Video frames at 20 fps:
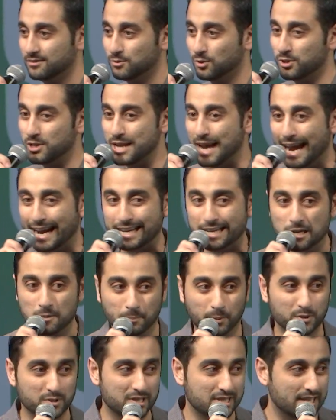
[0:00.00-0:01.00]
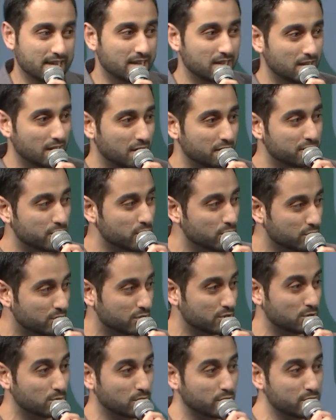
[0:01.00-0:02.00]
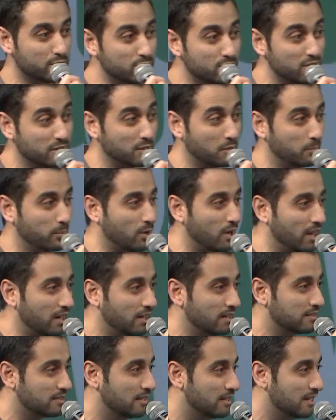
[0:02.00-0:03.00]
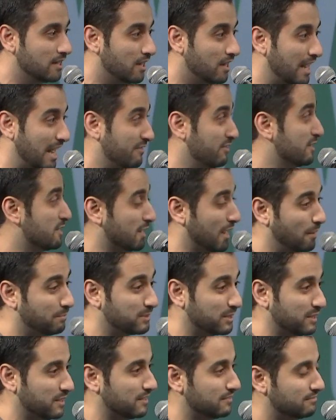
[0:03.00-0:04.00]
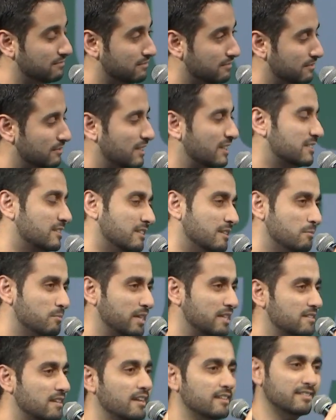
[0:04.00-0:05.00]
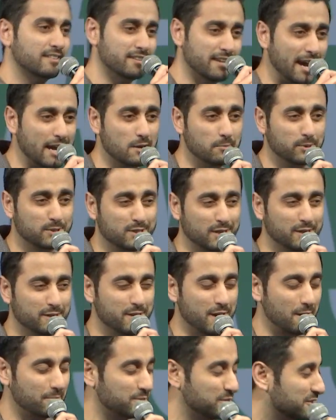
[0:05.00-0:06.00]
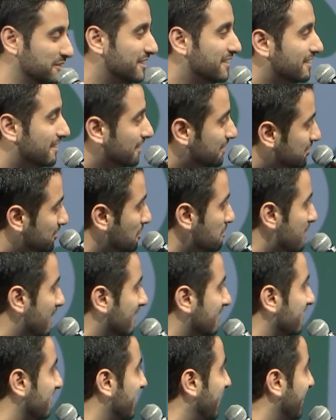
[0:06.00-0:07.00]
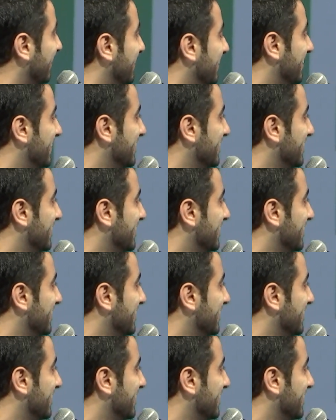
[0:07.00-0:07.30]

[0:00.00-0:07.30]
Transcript: Well, 90% of users who are using our product have adopted it. Actually, it didn't make sense. 90% adoption. Let's go back to that.